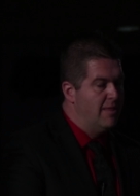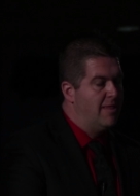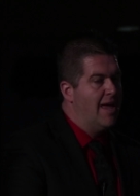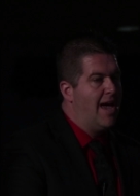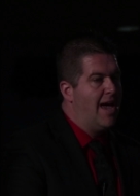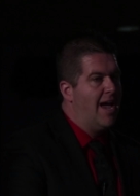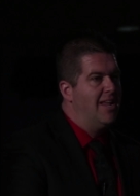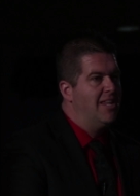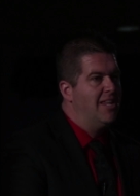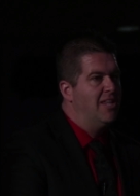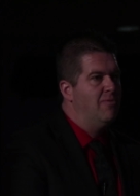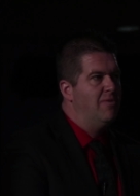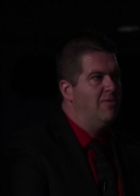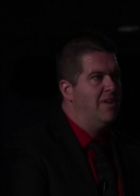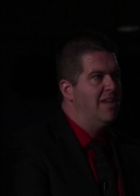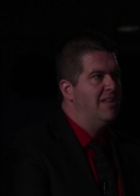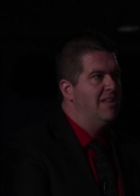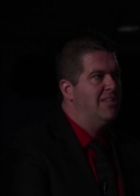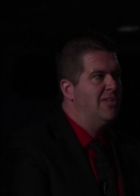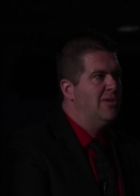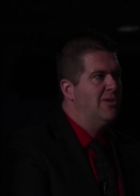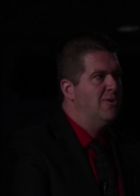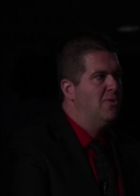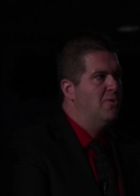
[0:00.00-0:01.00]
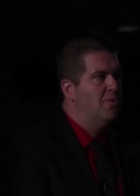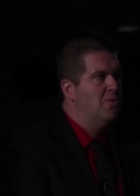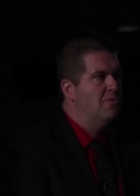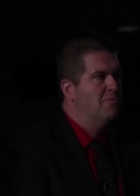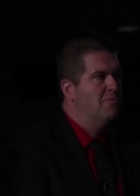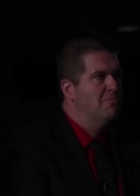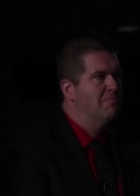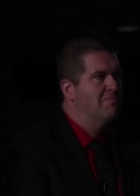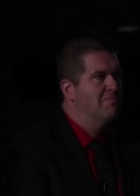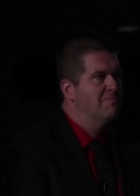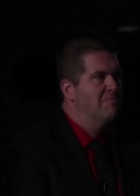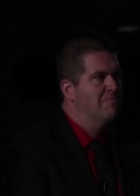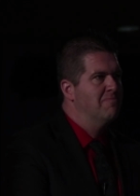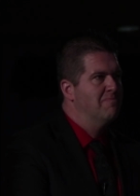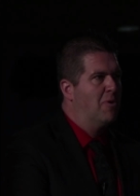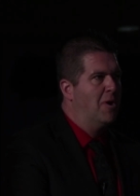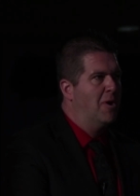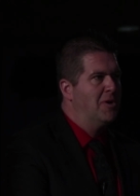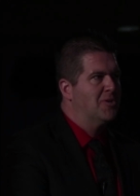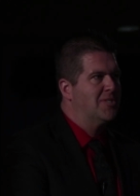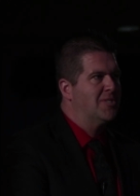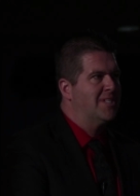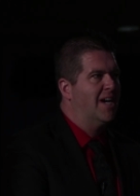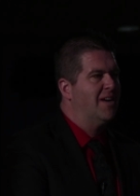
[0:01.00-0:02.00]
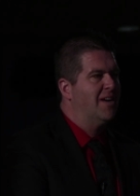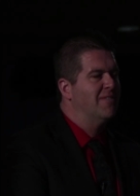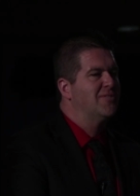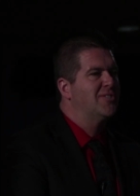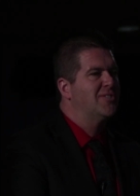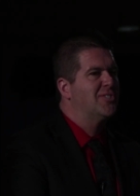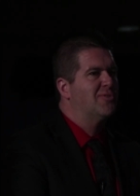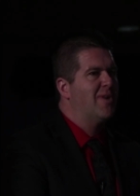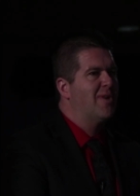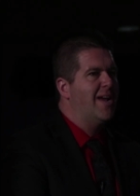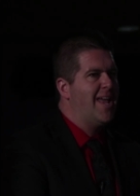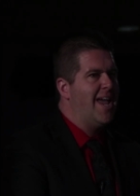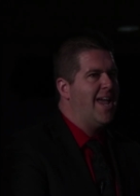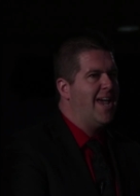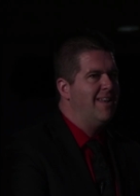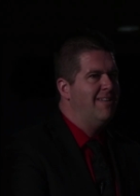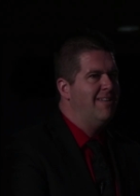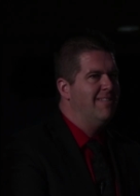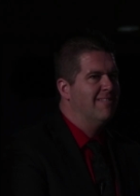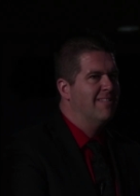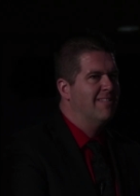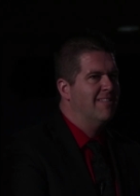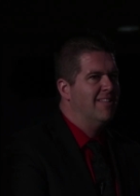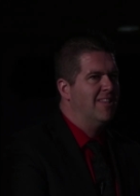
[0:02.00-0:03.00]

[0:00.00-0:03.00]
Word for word: that you need to point yourselves straight ahead.